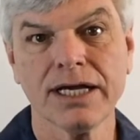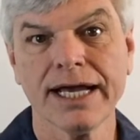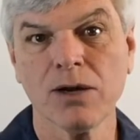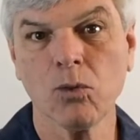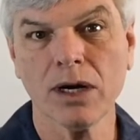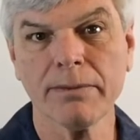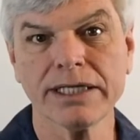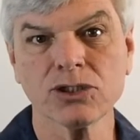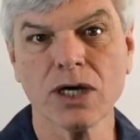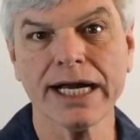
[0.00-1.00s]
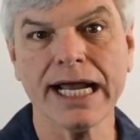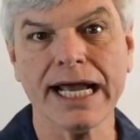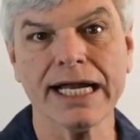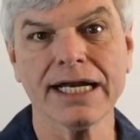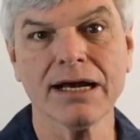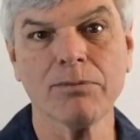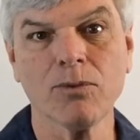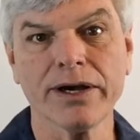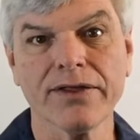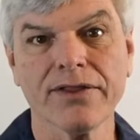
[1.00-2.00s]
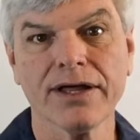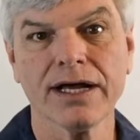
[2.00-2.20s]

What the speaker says: And what am I trying to end up with?